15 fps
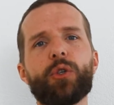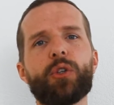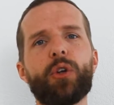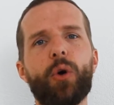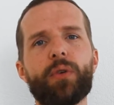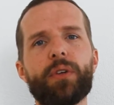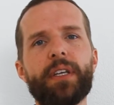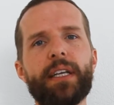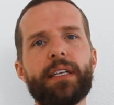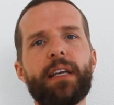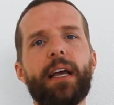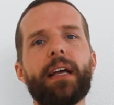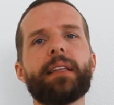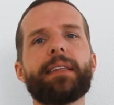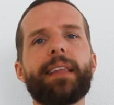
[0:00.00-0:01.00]
don't need
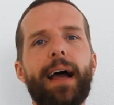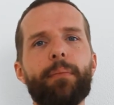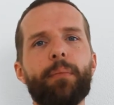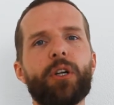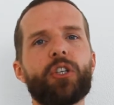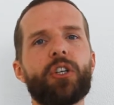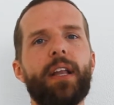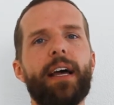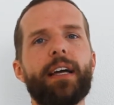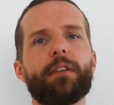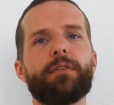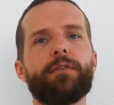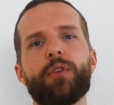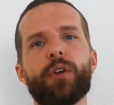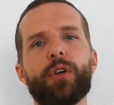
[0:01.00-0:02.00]
that much light
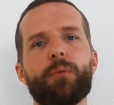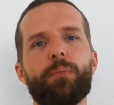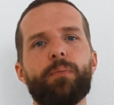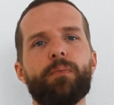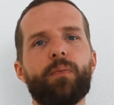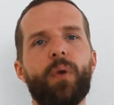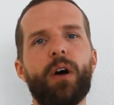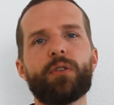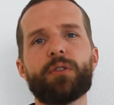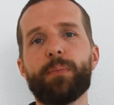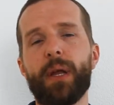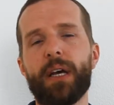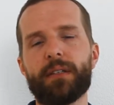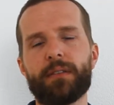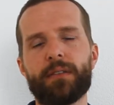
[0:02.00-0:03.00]
for your
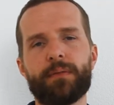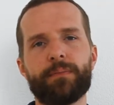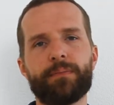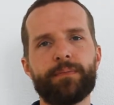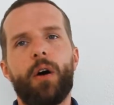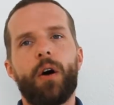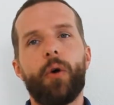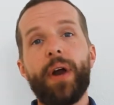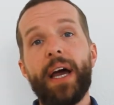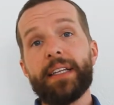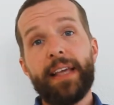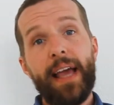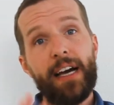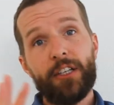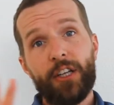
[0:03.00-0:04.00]
houseplants. All right,
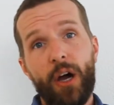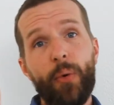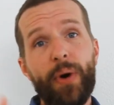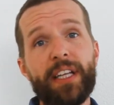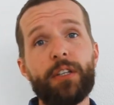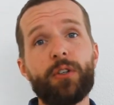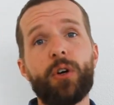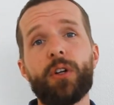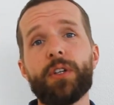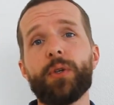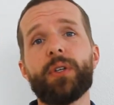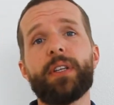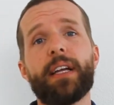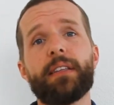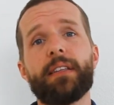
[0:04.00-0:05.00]
yeah, I already told
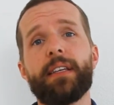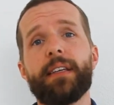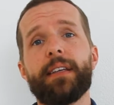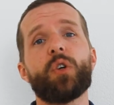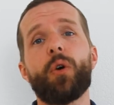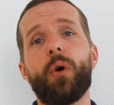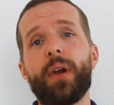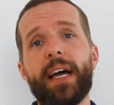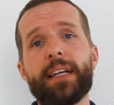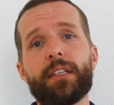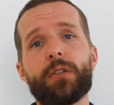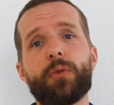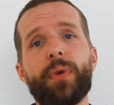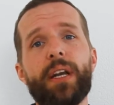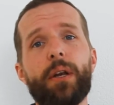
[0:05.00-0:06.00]
you that the grow light
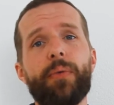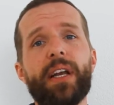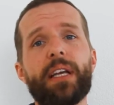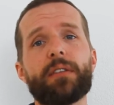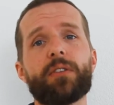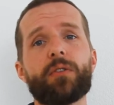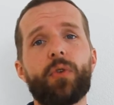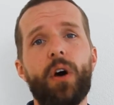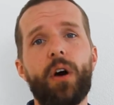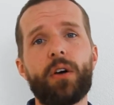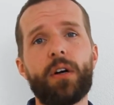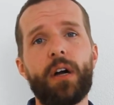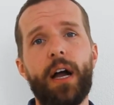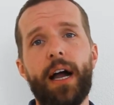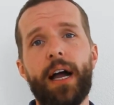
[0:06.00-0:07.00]
is really
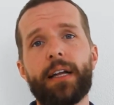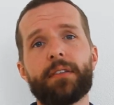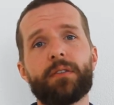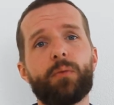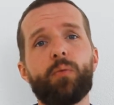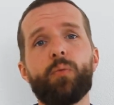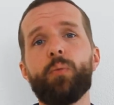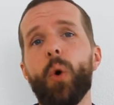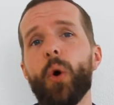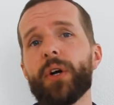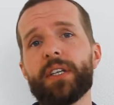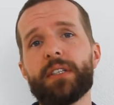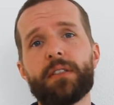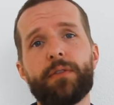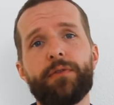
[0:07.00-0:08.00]
strong and more
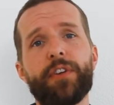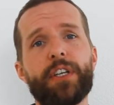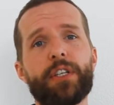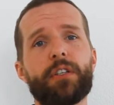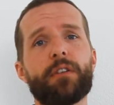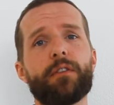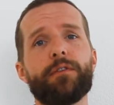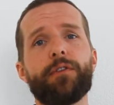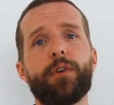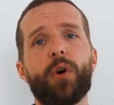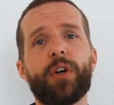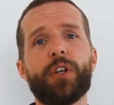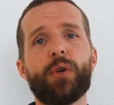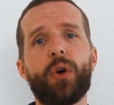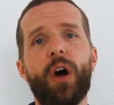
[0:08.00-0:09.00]
than sufficient
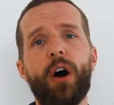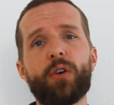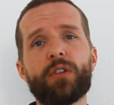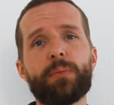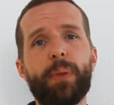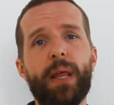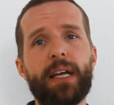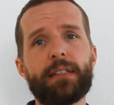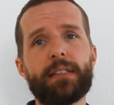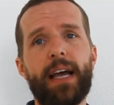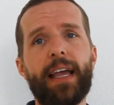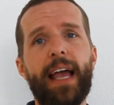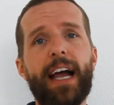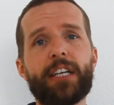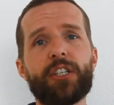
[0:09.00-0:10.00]
for your houseplants.
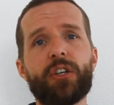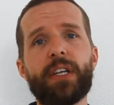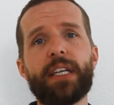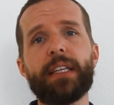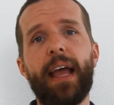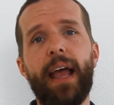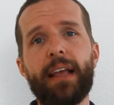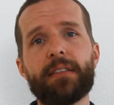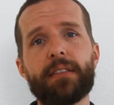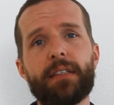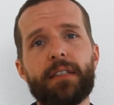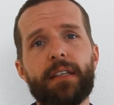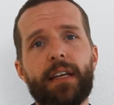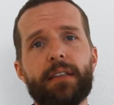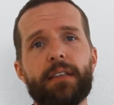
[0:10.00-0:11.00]
I actually
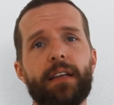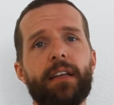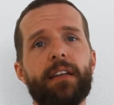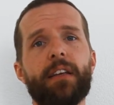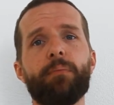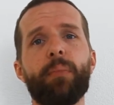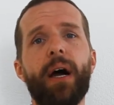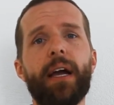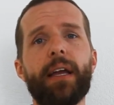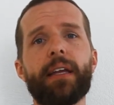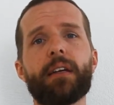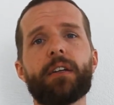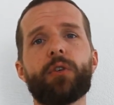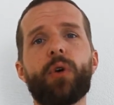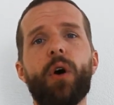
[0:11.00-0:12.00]
tested it in
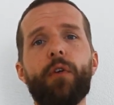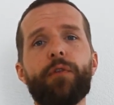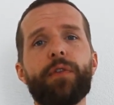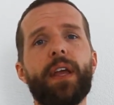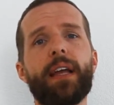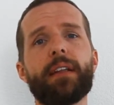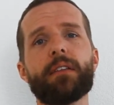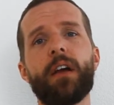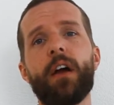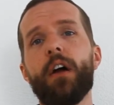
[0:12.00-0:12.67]
my growth tent